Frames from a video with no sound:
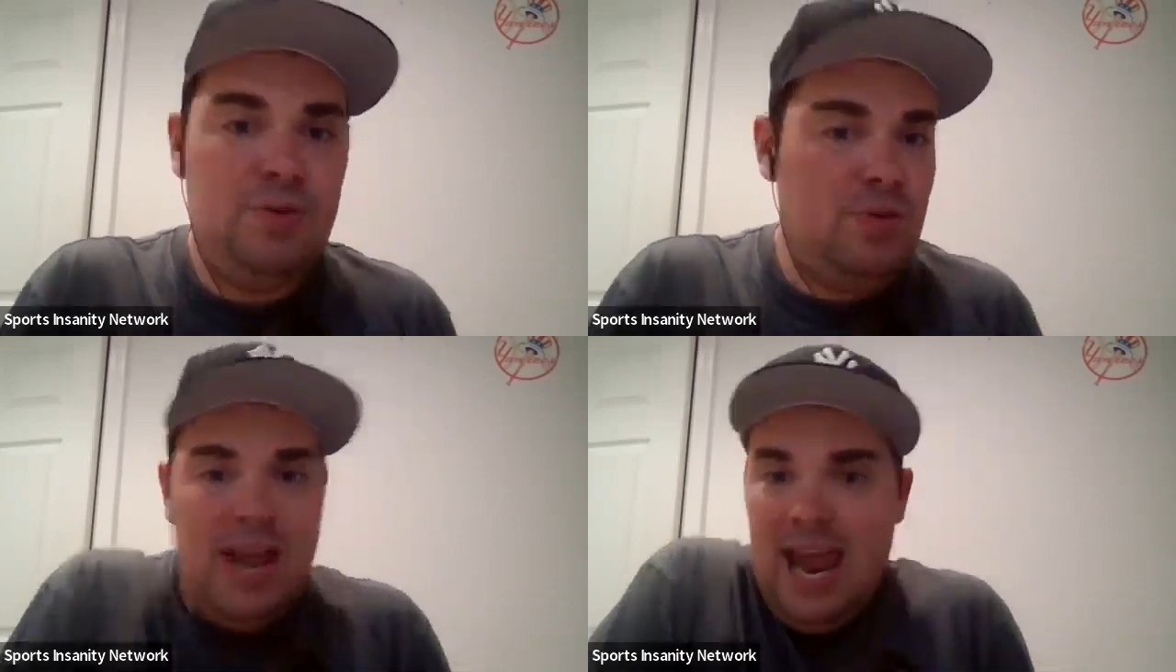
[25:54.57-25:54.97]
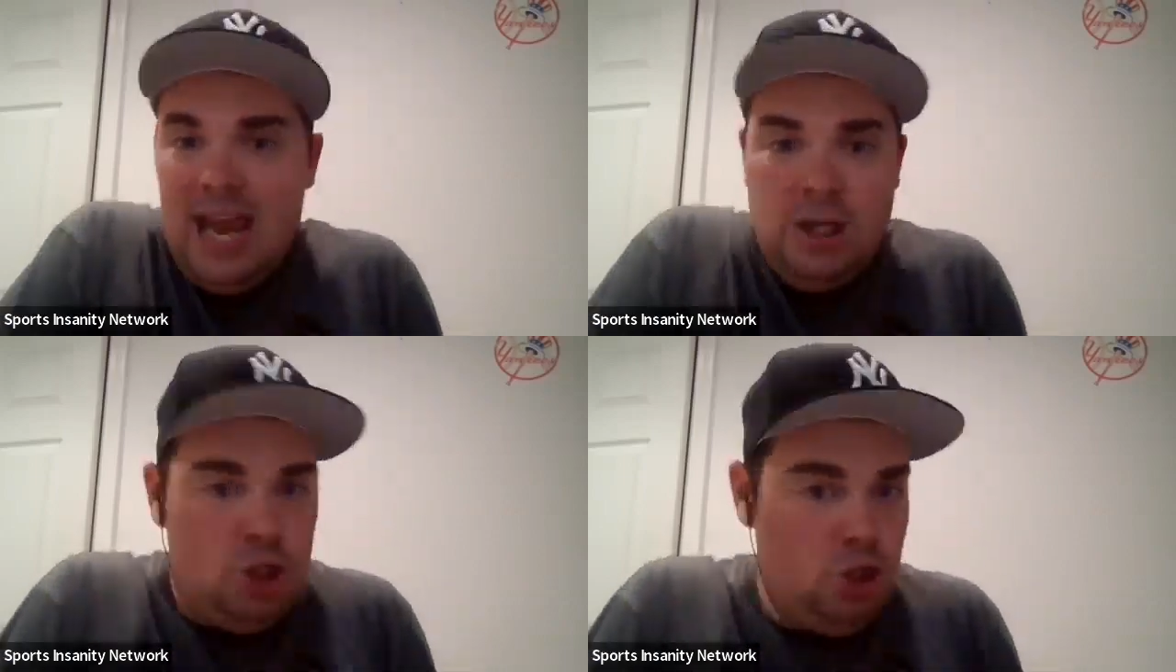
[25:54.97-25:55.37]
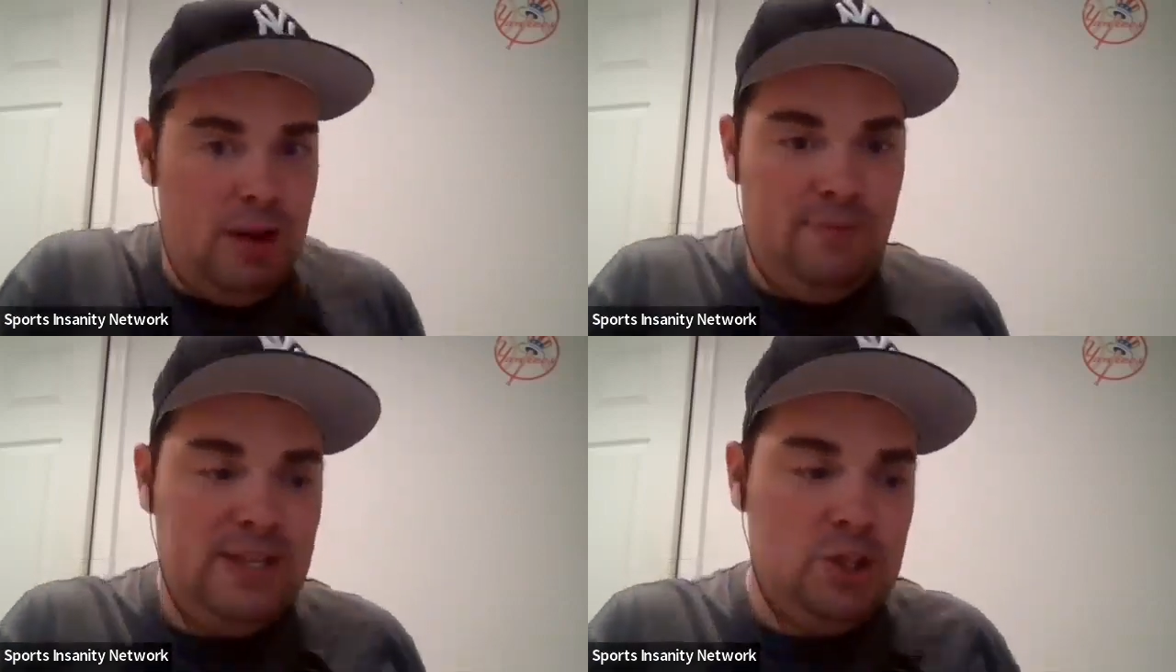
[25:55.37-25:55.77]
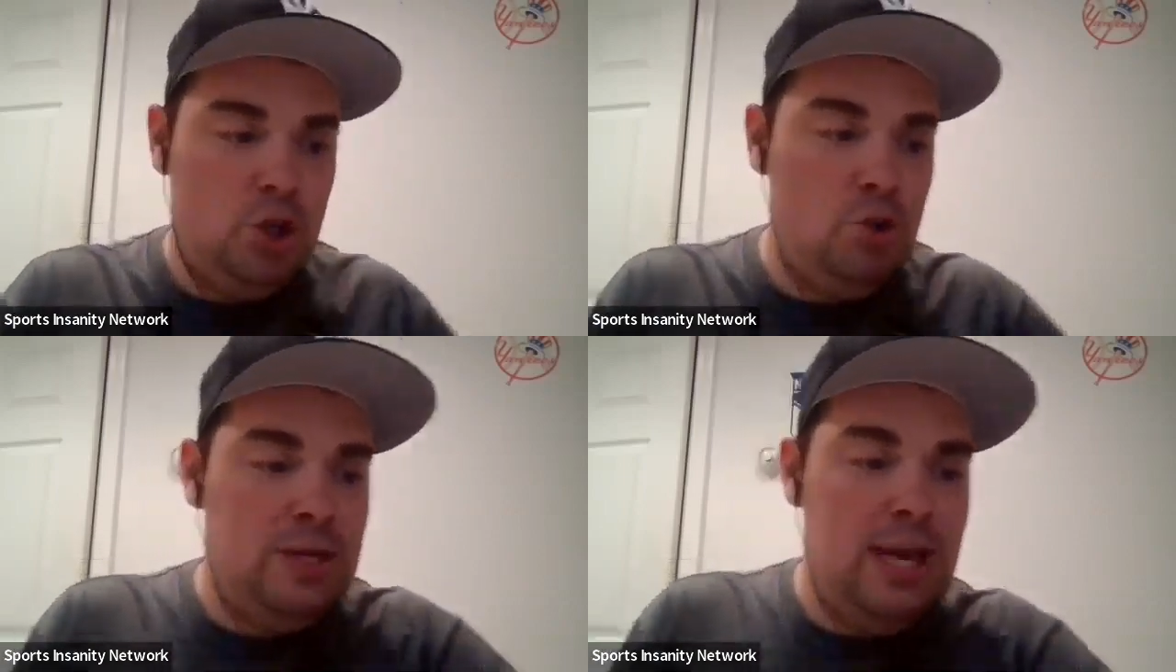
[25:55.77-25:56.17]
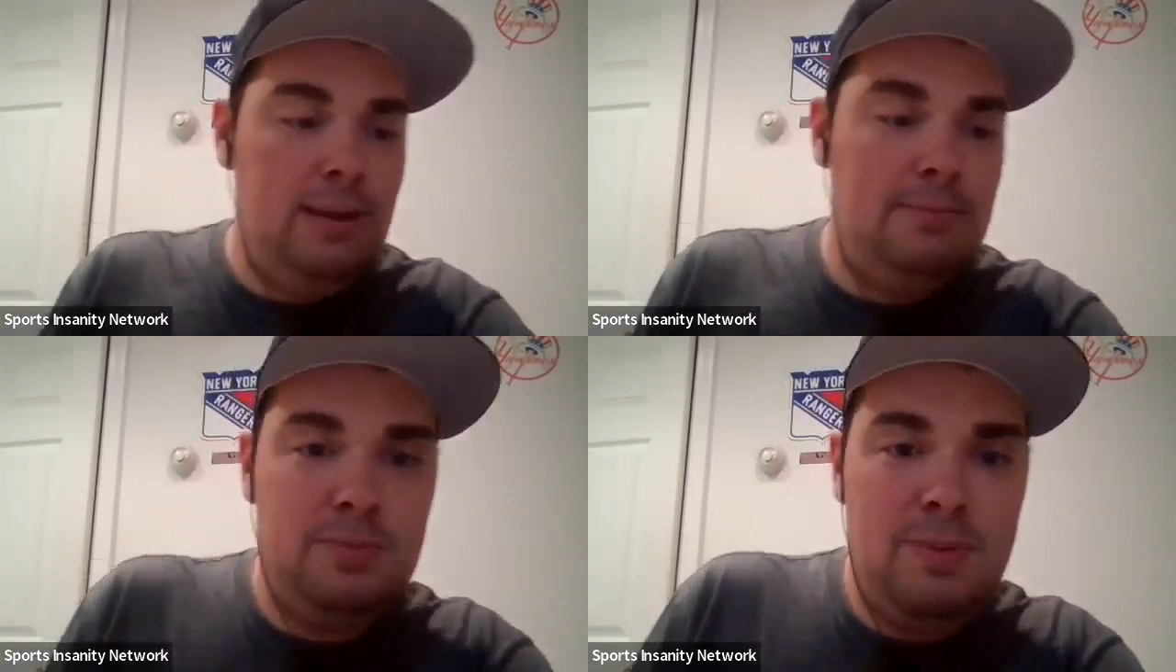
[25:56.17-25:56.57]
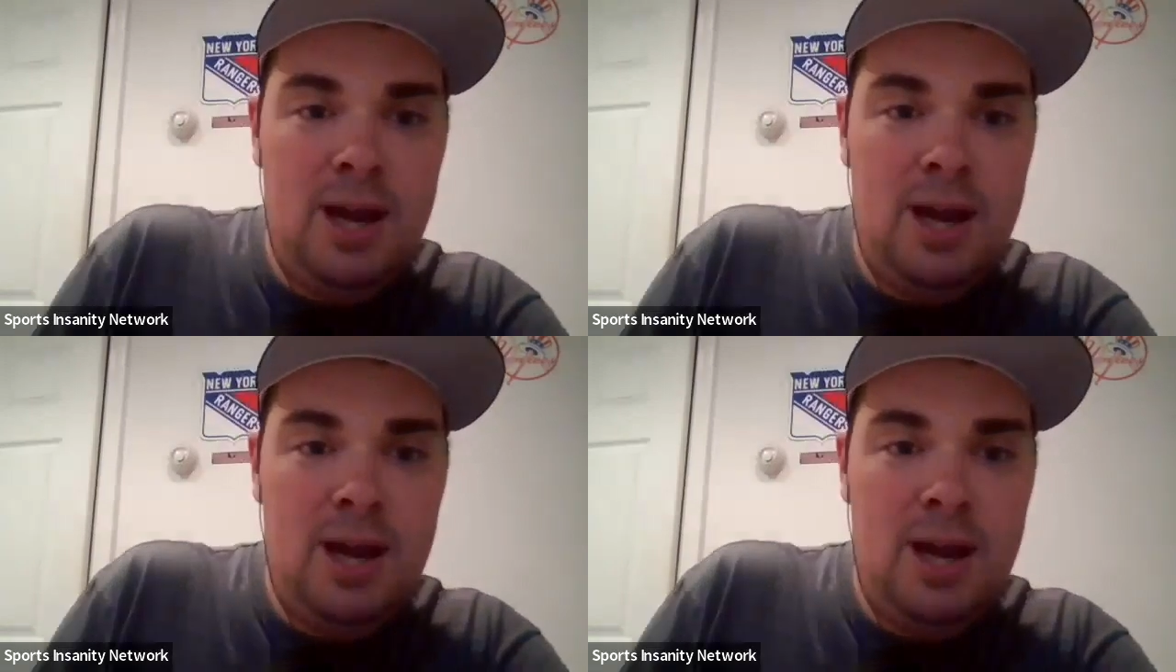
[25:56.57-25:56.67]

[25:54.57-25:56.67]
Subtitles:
with the history of these two teams,